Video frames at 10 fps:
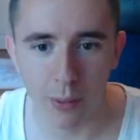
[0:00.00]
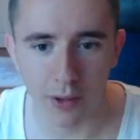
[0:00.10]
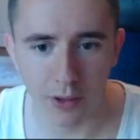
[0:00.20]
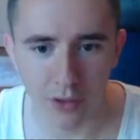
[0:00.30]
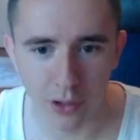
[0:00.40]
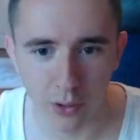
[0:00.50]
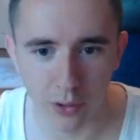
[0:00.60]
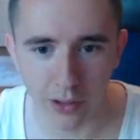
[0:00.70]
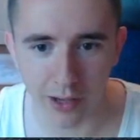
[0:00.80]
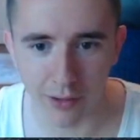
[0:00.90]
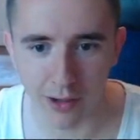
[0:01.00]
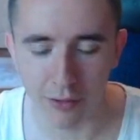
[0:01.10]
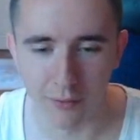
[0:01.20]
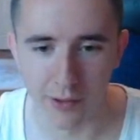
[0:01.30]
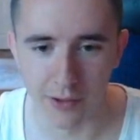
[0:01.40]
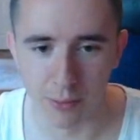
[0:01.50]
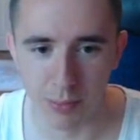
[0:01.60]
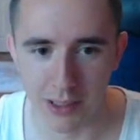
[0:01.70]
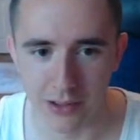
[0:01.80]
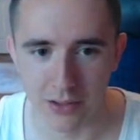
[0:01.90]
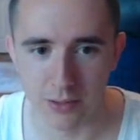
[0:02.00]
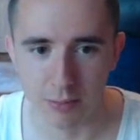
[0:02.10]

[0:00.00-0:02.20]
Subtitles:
what does it look like here from this beach?